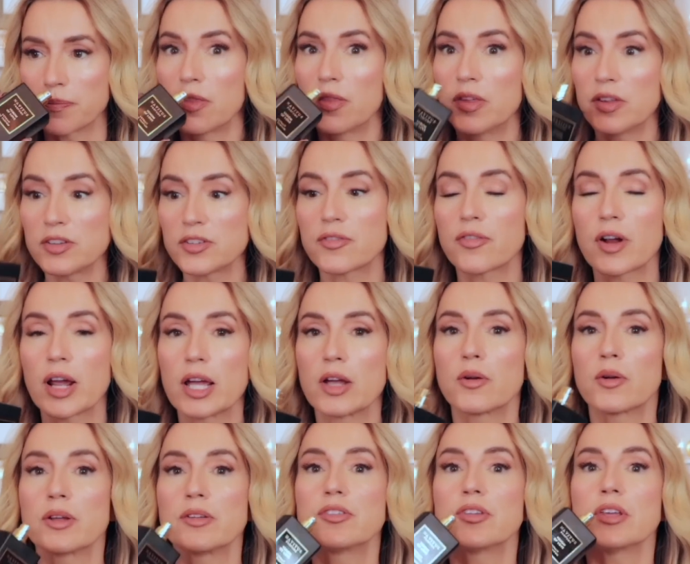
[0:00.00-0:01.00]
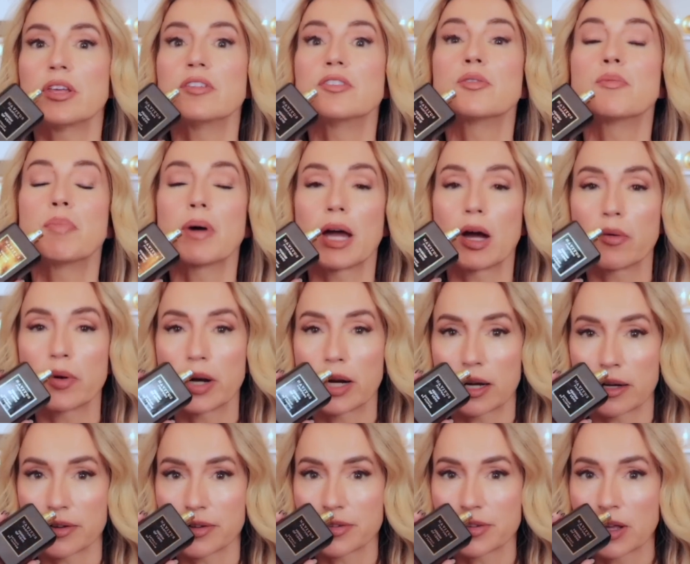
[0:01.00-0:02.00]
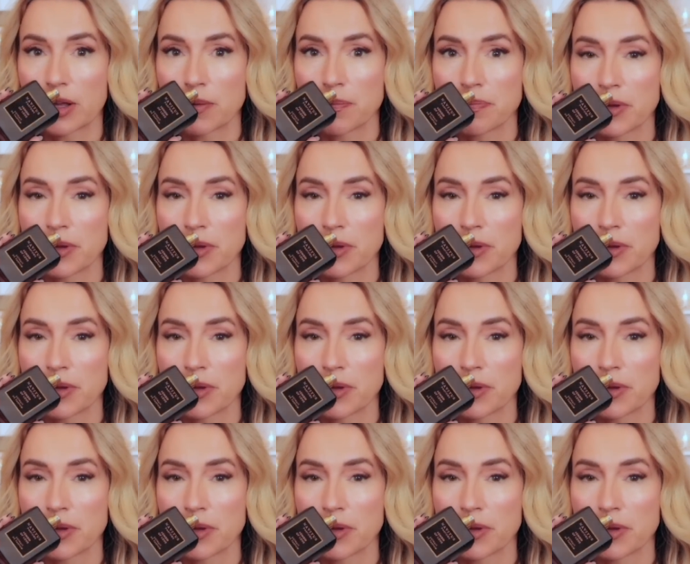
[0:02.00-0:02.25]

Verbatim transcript: This fragrance is a powerhouse.